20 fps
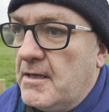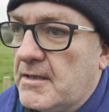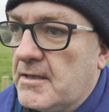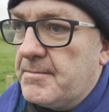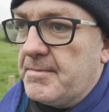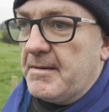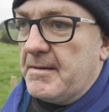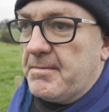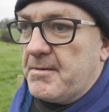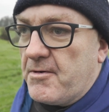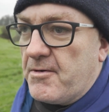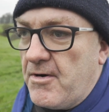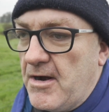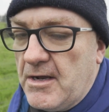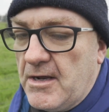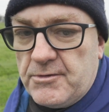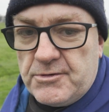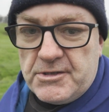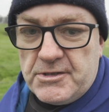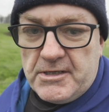the people
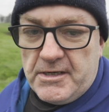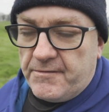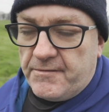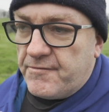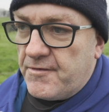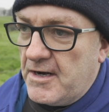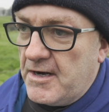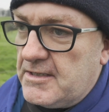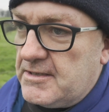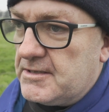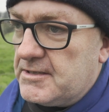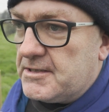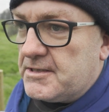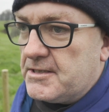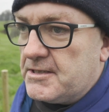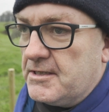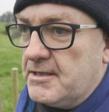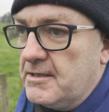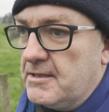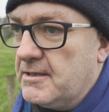around you, your
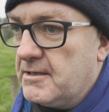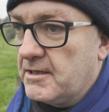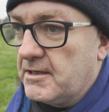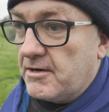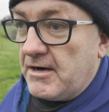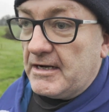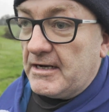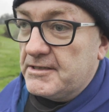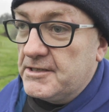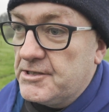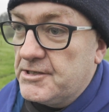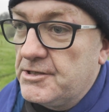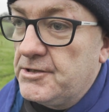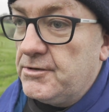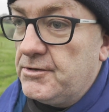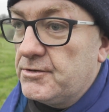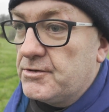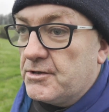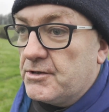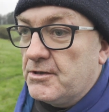friends, your
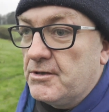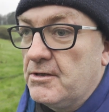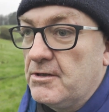attitude,